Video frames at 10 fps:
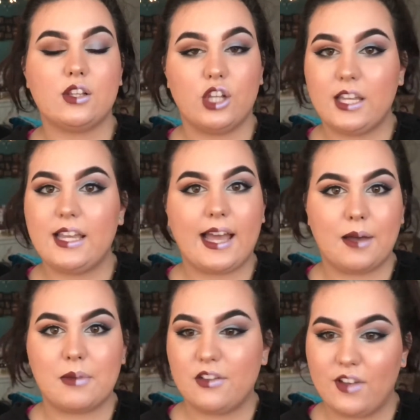looking
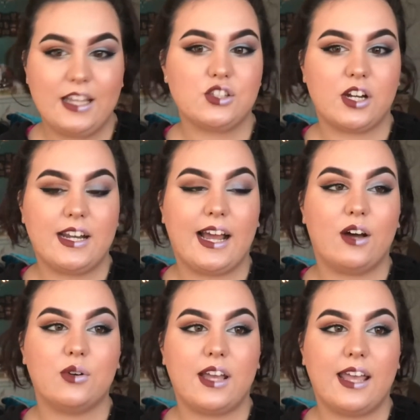at my face right
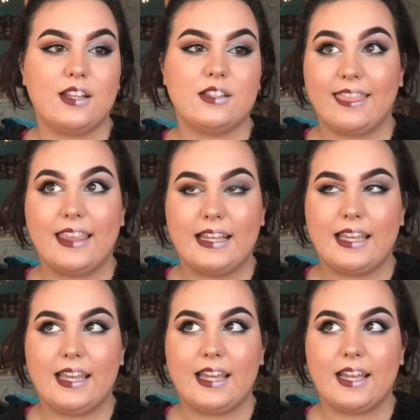now and
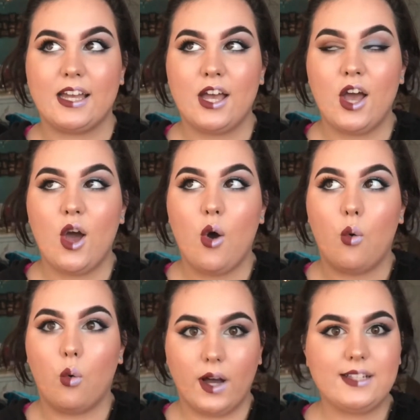thinking,
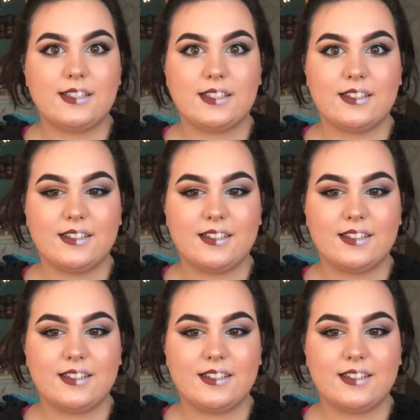what